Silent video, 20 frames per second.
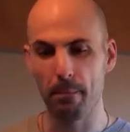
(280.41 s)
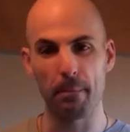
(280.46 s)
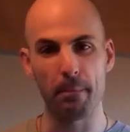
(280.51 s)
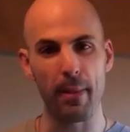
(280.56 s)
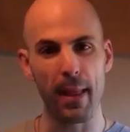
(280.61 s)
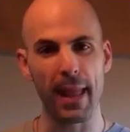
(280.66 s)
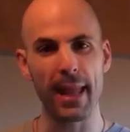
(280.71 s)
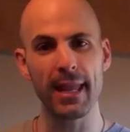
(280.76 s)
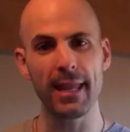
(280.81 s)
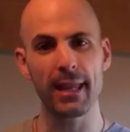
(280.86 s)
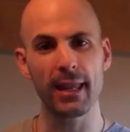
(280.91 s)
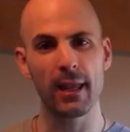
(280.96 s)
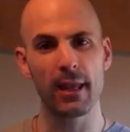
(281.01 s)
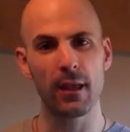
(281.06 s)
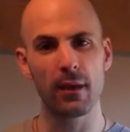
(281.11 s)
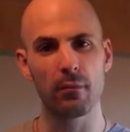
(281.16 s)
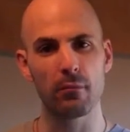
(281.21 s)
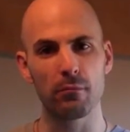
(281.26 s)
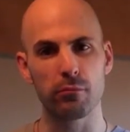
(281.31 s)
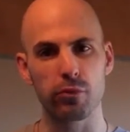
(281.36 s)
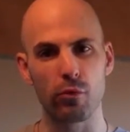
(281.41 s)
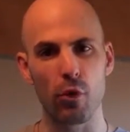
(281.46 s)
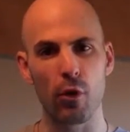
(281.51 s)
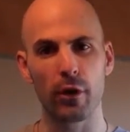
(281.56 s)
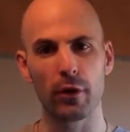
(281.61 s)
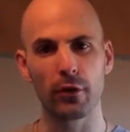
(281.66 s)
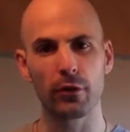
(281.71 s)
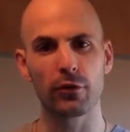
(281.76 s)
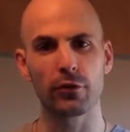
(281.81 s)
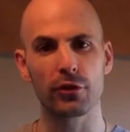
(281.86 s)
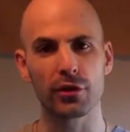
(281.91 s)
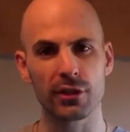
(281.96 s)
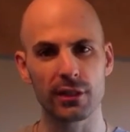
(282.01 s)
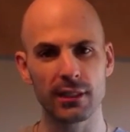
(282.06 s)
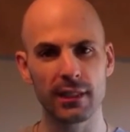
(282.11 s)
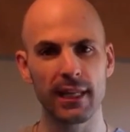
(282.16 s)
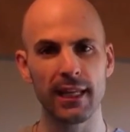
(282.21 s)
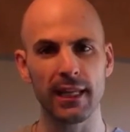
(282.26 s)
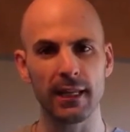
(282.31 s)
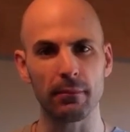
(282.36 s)
Bake, broil, or
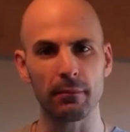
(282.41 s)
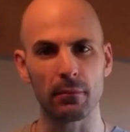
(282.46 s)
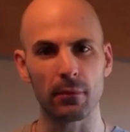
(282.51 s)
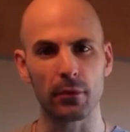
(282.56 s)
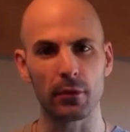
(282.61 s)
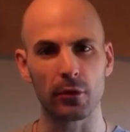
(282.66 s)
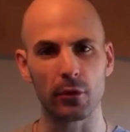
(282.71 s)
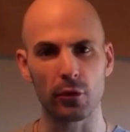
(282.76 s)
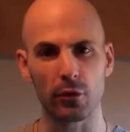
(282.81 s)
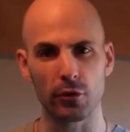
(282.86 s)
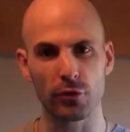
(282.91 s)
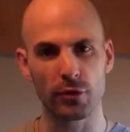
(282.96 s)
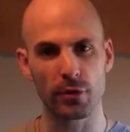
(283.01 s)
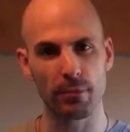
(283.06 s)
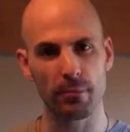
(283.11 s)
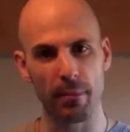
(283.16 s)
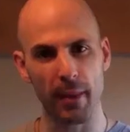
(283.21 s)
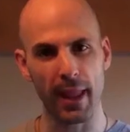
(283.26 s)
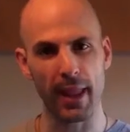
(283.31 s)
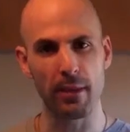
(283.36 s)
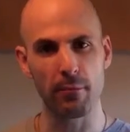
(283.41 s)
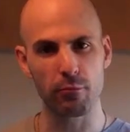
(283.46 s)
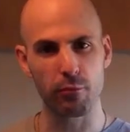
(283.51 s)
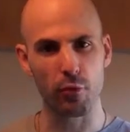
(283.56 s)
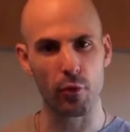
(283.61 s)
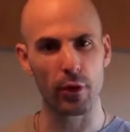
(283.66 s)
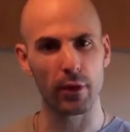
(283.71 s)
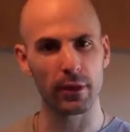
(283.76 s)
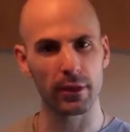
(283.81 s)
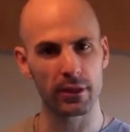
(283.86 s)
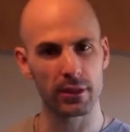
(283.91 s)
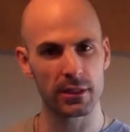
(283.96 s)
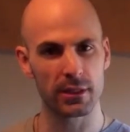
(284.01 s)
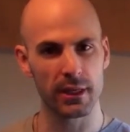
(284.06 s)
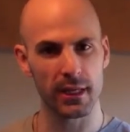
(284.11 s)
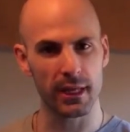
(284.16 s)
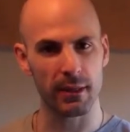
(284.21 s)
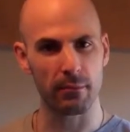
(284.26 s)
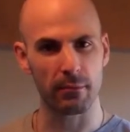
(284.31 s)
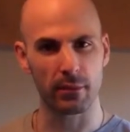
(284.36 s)
steam. Learn to bake, broil, and
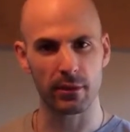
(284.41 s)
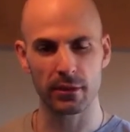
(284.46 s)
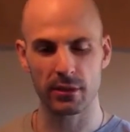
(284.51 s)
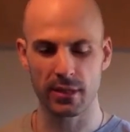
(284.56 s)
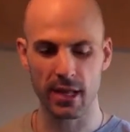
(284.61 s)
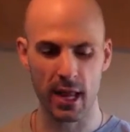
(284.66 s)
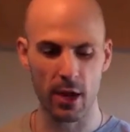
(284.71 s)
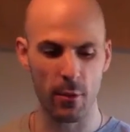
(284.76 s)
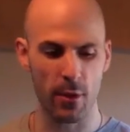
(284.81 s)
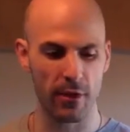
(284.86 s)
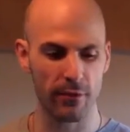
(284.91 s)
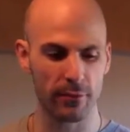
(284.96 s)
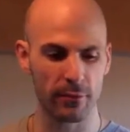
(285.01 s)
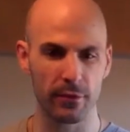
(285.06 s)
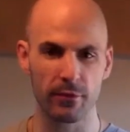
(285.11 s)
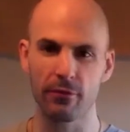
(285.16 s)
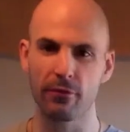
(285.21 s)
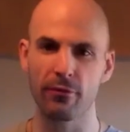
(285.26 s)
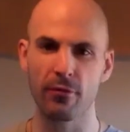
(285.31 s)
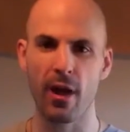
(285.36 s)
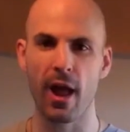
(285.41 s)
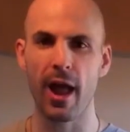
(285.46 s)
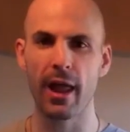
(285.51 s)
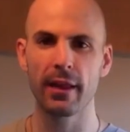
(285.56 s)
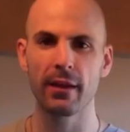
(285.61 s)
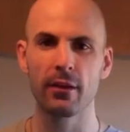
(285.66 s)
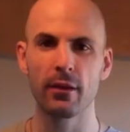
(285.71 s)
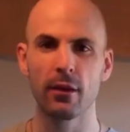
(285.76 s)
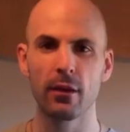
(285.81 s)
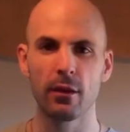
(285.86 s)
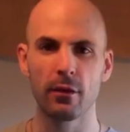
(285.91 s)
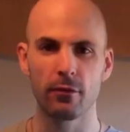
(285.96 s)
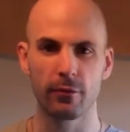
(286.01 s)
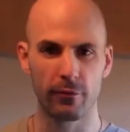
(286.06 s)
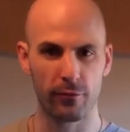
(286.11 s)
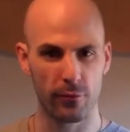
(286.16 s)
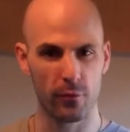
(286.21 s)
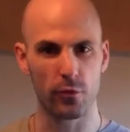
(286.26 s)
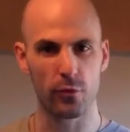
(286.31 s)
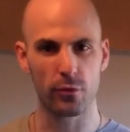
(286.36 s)
steam. Stay away from the fried
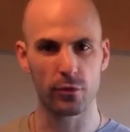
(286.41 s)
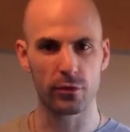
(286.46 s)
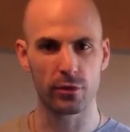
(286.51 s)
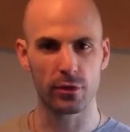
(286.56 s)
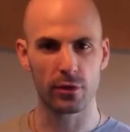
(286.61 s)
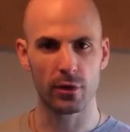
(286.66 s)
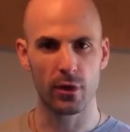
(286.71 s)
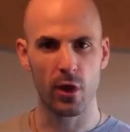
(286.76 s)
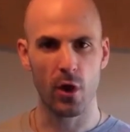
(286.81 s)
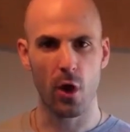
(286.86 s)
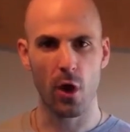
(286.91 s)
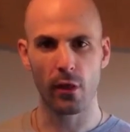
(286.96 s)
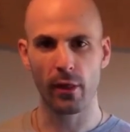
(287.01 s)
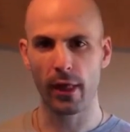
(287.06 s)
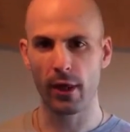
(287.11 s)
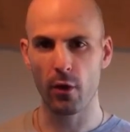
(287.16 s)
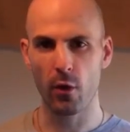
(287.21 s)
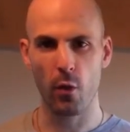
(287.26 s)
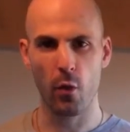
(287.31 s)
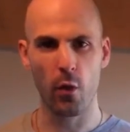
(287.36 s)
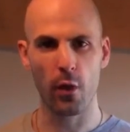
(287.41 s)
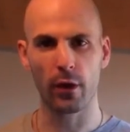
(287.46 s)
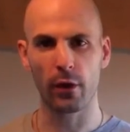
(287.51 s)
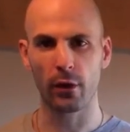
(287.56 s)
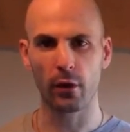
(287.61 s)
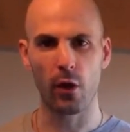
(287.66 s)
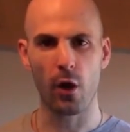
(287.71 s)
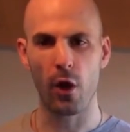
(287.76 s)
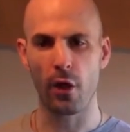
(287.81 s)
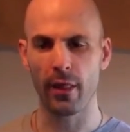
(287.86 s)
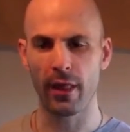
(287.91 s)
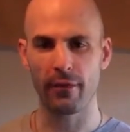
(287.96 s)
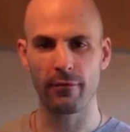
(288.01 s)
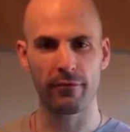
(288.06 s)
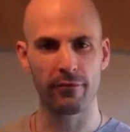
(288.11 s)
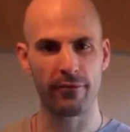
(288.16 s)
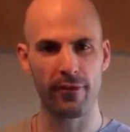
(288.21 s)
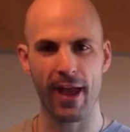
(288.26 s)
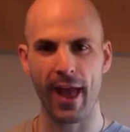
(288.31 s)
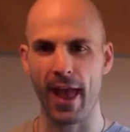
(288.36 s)
foods. All that oil, all that
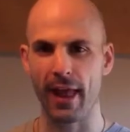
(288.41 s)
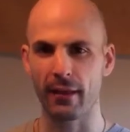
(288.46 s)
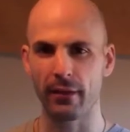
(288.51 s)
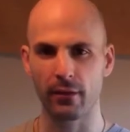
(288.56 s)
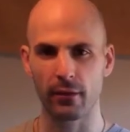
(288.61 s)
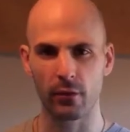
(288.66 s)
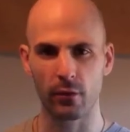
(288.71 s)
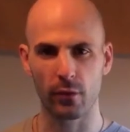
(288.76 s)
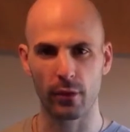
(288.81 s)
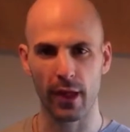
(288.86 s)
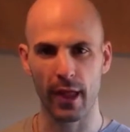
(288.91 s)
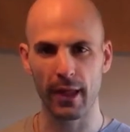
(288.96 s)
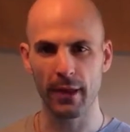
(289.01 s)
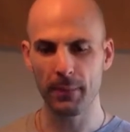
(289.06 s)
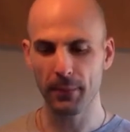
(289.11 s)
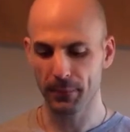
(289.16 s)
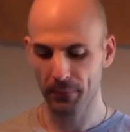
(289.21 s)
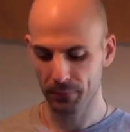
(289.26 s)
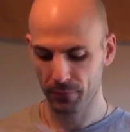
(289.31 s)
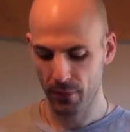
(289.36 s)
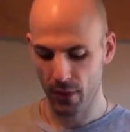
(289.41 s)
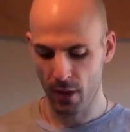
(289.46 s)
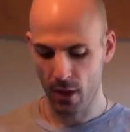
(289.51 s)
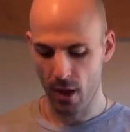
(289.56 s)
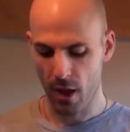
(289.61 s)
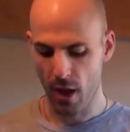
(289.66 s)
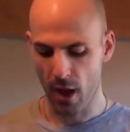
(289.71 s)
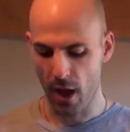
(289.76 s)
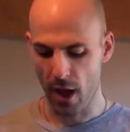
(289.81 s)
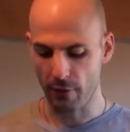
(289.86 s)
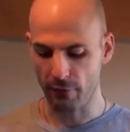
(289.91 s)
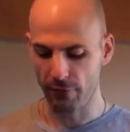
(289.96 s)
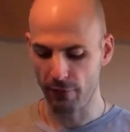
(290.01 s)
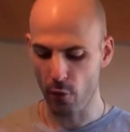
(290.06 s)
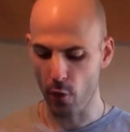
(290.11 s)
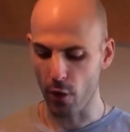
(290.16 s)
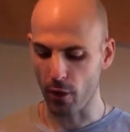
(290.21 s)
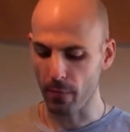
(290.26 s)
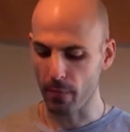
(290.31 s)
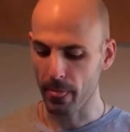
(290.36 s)
fat, okay?
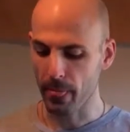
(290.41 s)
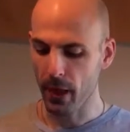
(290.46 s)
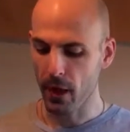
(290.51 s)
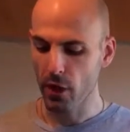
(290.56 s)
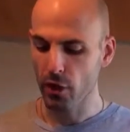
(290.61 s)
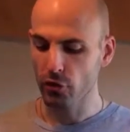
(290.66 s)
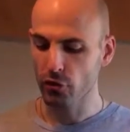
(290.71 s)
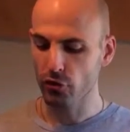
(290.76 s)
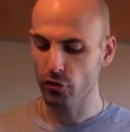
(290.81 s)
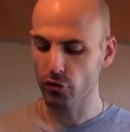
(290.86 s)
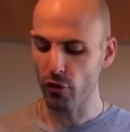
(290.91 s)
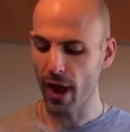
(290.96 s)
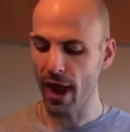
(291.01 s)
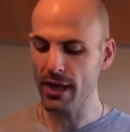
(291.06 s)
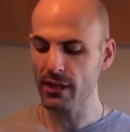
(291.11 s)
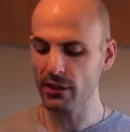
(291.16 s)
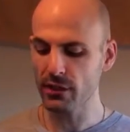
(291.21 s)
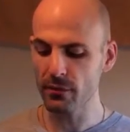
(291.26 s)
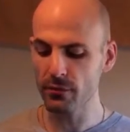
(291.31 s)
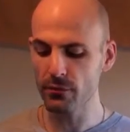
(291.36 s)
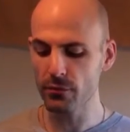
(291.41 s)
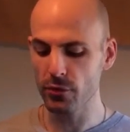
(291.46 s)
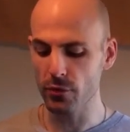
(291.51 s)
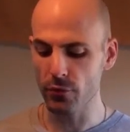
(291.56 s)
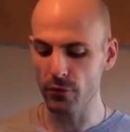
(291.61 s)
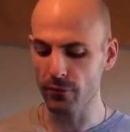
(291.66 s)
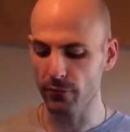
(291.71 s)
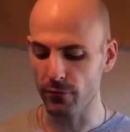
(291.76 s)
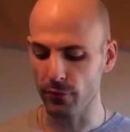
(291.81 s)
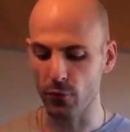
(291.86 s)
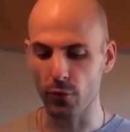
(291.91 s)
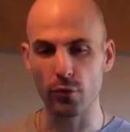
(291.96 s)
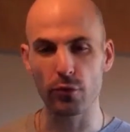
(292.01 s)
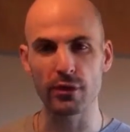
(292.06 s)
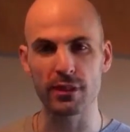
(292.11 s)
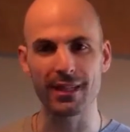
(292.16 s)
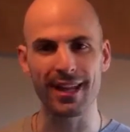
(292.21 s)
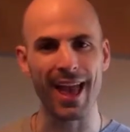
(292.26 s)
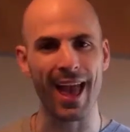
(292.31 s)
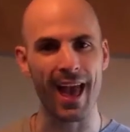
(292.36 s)
4, try some new
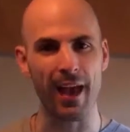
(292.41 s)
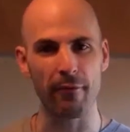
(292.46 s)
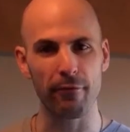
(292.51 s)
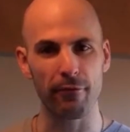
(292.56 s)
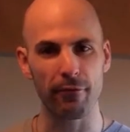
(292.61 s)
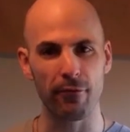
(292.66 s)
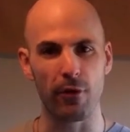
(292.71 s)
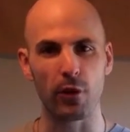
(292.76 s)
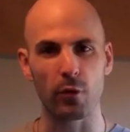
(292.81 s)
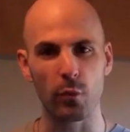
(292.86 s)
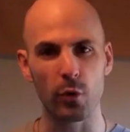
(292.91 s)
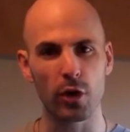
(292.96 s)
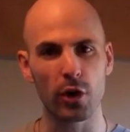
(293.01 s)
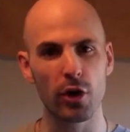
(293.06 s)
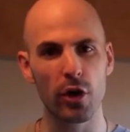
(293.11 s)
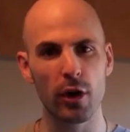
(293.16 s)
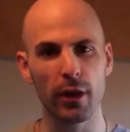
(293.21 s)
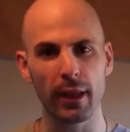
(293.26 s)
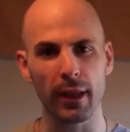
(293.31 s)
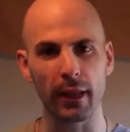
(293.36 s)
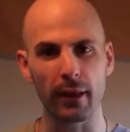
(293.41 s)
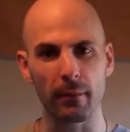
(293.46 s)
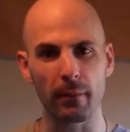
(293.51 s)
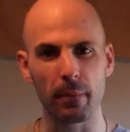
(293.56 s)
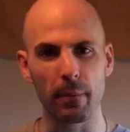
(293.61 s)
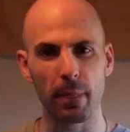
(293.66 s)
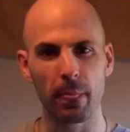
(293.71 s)
foods and have fun with cooking.